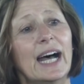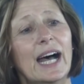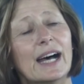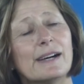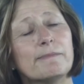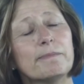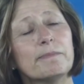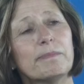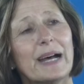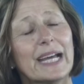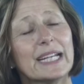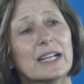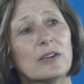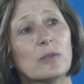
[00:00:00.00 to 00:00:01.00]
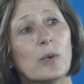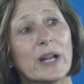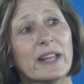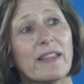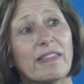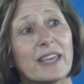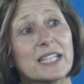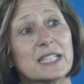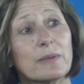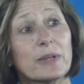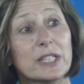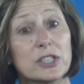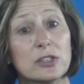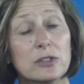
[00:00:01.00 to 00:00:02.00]
But one of the things that
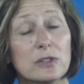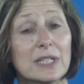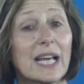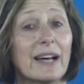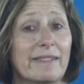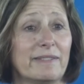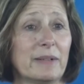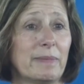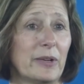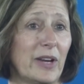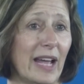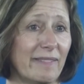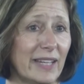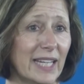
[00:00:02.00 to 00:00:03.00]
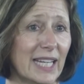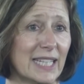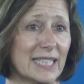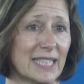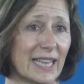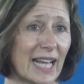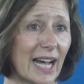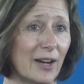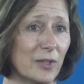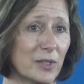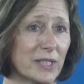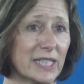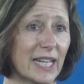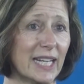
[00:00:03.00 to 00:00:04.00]
we do love about having kids in the
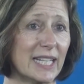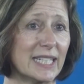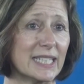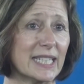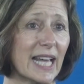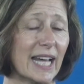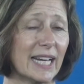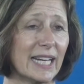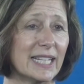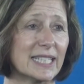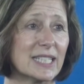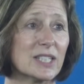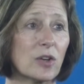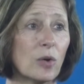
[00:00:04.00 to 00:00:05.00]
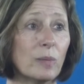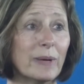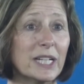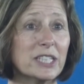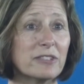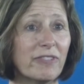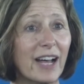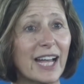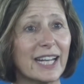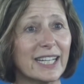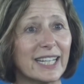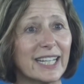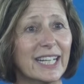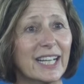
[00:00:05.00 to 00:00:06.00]
house is that it's so much
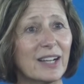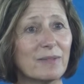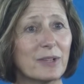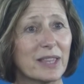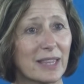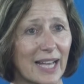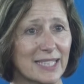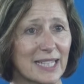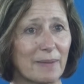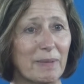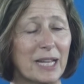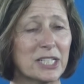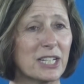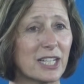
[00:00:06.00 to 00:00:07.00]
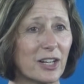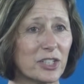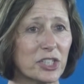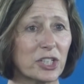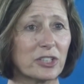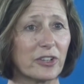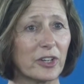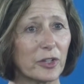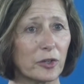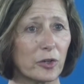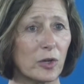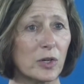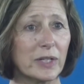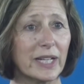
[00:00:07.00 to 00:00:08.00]
fun. As I mentioned, our children are
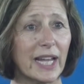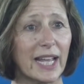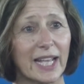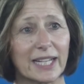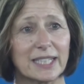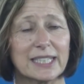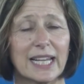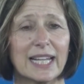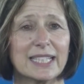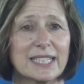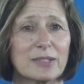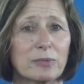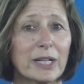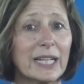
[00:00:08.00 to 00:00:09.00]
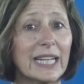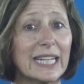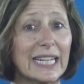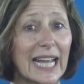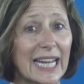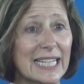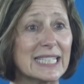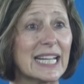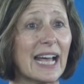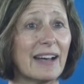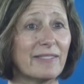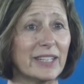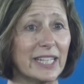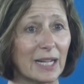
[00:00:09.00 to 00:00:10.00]
grown and it's really nice to
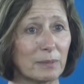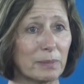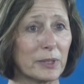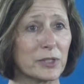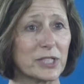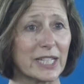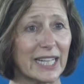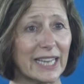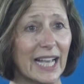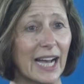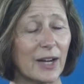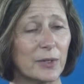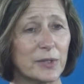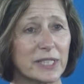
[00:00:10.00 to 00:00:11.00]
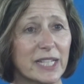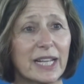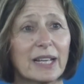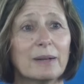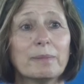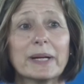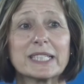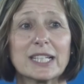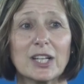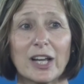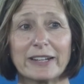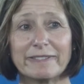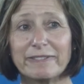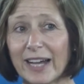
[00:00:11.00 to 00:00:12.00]
have a young person in the house. It brings a
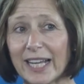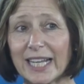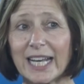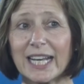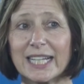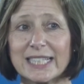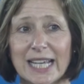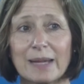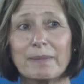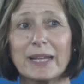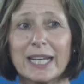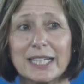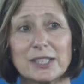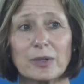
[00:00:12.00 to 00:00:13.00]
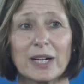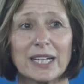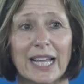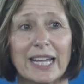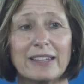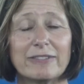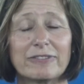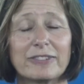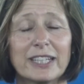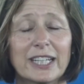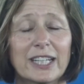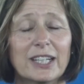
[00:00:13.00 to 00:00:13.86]
lot of fun and excitement into our life.